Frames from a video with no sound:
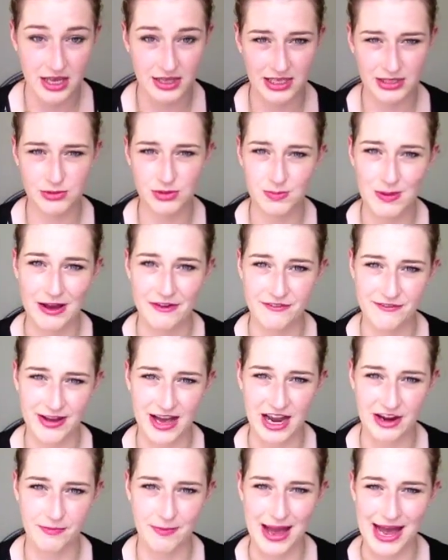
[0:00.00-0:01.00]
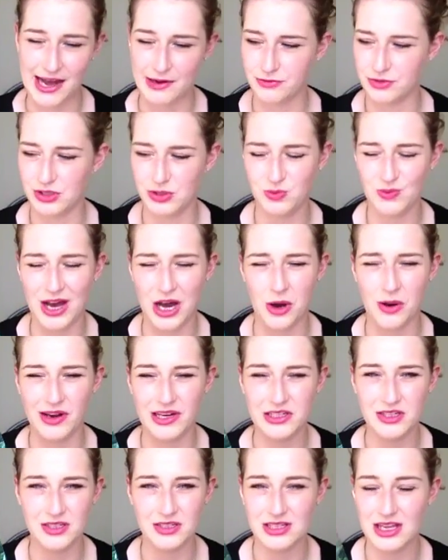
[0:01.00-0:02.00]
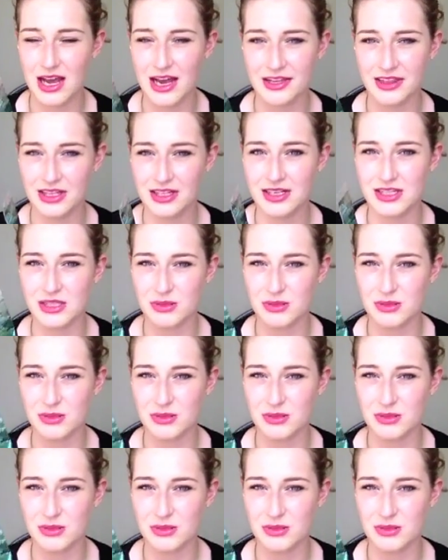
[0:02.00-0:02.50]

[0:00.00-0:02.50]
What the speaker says: This was about £5 as well, which is, I think,